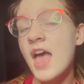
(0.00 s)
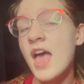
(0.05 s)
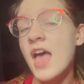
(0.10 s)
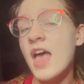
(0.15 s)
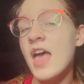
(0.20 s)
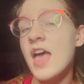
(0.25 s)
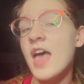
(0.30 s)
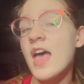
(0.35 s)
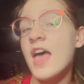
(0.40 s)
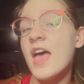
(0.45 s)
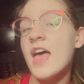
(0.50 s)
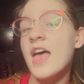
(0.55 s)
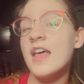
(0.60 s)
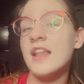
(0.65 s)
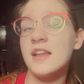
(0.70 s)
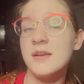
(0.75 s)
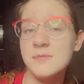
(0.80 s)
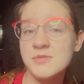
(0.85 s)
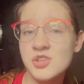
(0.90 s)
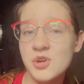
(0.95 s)
and
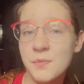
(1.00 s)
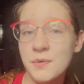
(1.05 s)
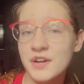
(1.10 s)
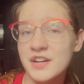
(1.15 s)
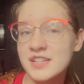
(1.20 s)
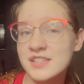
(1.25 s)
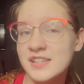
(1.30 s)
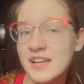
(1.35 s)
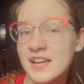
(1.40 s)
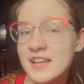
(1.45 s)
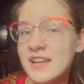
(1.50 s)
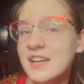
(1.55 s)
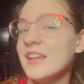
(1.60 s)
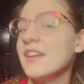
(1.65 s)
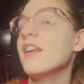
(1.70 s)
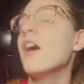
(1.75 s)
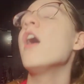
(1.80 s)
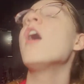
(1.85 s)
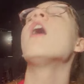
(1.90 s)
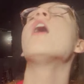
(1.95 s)
I'm super
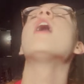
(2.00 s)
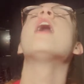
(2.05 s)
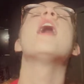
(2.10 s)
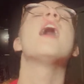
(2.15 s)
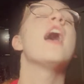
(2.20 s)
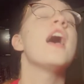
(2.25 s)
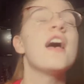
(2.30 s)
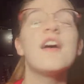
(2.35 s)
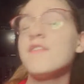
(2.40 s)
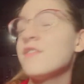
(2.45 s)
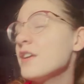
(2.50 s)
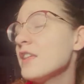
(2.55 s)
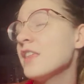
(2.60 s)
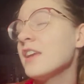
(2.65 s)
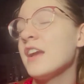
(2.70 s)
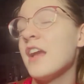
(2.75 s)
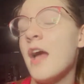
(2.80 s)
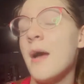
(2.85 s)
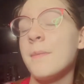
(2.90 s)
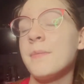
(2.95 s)
excited.
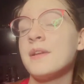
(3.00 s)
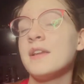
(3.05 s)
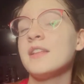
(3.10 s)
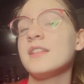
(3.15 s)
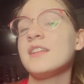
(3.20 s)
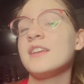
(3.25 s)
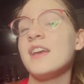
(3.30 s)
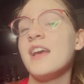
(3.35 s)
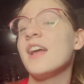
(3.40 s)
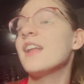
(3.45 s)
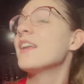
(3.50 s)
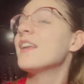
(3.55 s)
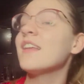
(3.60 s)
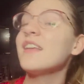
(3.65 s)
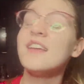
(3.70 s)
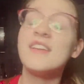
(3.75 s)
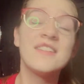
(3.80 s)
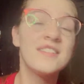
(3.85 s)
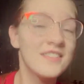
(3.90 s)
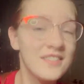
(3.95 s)
Everything happened at the end.
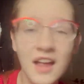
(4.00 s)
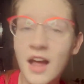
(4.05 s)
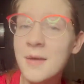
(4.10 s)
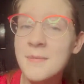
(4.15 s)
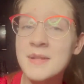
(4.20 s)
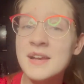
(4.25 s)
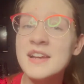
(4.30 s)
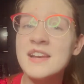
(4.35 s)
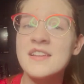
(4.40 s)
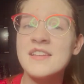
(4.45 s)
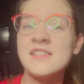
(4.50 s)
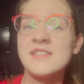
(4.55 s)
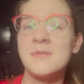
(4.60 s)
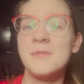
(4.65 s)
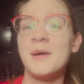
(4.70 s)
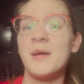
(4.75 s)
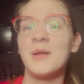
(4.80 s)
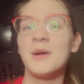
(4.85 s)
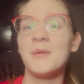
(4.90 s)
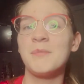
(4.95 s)
Simon and
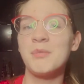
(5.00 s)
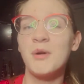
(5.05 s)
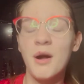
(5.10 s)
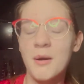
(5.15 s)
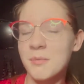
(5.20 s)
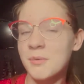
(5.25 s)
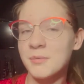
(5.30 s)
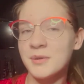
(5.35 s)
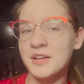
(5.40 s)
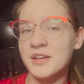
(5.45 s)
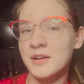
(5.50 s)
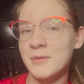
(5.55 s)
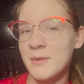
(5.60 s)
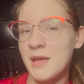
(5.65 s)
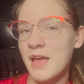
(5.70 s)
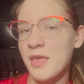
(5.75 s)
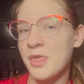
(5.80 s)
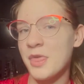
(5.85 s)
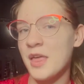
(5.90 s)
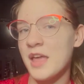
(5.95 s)
Isabel are probably going to be
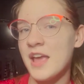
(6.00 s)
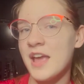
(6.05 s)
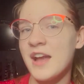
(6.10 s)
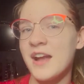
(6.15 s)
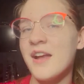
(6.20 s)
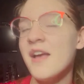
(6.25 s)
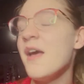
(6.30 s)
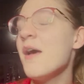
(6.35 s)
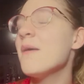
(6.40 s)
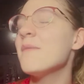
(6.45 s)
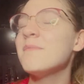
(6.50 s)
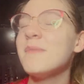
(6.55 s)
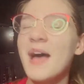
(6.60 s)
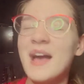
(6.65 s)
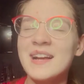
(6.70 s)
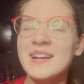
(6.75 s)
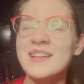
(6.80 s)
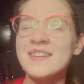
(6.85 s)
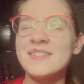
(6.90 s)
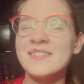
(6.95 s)
a thing.
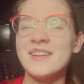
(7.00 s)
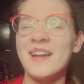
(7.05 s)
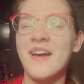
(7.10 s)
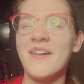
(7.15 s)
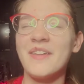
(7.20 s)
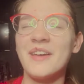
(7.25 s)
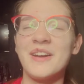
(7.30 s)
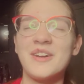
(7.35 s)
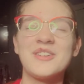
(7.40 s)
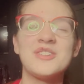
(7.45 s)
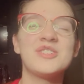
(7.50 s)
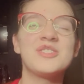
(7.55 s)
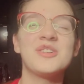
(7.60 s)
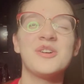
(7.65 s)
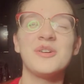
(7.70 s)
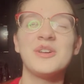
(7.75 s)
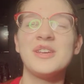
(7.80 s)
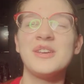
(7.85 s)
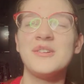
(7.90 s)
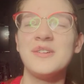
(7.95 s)
Magnus and Alec are
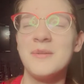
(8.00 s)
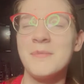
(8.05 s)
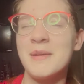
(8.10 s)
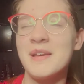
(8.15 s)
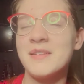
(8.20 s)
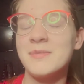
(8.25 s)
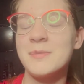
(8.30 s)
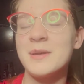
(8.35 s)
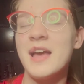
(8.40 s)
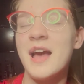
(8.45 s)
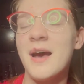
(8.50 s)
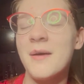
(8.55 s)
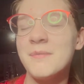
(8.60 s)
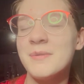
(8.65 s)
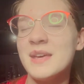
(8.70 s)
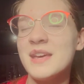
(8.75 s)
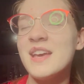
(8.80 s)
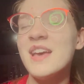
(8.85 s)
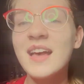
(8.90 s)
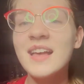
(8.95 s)
so cute. It makes me
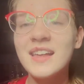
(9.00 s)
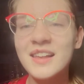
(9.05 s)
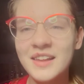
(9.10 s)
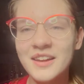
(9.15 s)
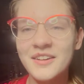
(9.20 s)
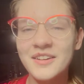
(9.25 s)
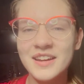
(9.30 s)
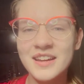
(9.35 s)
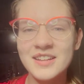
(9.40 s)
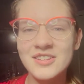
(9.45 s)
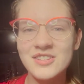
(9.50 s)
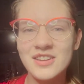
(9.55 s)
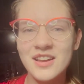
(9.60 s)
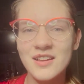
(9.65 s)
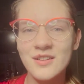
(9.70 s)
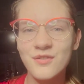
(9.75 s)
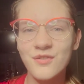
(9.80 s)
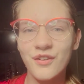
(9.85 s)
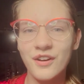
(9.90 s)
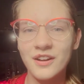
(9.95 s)
happy. Clary and
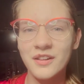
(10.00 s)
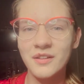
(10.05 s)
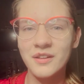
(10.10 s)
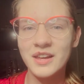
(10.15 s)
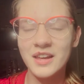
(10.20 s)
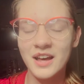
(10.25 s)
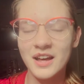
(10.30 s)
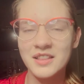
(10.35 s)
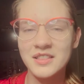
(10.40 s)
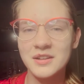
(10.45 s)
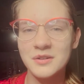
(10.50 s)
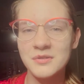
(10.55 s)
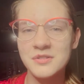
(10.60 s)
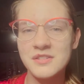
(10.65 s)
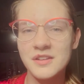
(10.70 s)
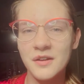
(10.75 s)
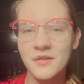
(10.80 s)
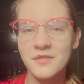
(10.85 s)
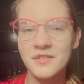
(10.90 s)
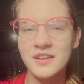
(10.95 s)
Jace finally got
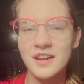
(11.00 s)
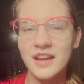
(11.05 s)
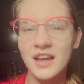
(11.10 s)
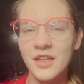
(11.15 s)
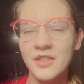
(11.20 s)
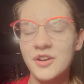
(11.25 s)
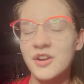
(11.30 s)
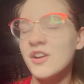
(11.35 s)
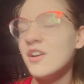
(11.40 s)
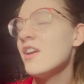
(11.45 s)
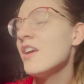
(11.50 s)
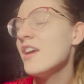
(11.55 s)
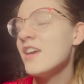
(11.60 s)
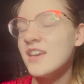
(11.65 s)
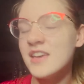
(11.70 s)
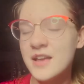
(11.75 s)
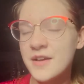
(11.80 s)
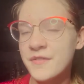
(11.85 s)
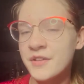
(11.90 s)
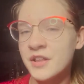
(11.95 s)
themselves together,
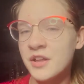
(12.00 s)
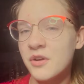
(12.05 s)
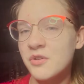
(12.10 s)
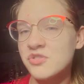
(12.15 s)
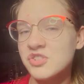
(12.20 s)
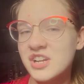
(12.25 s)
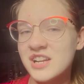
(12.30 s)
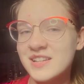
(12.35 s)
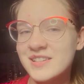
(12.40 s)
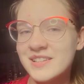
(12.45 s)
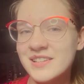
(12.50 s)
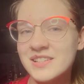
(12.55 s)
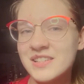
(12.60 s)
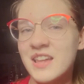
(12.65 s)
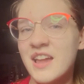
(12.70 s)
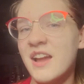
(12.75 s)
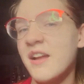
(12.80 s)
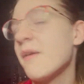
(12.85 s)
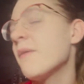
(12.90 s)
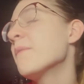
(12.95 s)
even though Jace is
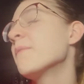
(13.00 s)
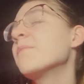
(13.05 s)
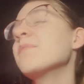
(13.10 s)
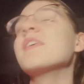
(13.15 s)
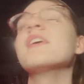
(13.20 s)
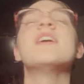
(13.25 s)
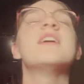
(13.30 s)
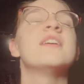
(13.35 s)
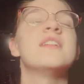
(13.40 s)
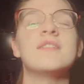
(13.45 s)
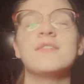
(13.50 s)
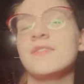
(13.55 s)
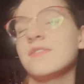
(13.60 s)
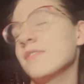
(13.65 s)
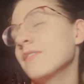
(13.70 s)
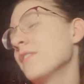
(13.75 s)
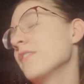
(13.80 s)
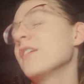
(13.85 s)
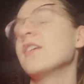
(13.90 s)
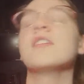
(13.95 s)
like
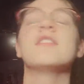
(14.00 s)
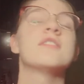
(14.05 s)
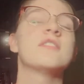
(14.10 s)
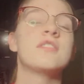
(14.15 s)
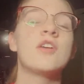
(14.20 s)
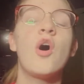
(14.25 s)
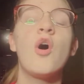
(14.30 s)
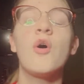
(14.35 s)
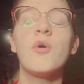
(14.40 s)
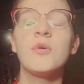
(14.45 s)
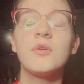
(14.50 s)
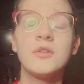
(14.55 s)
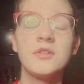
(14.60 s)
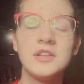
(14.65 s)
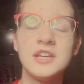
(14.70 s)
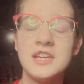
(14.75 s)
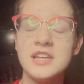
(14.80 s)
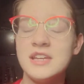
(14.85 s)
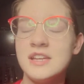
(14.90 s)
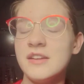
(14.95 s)

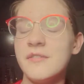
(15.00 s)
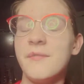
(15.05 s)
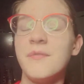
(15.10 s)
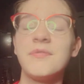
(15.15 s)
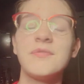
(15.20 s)
totally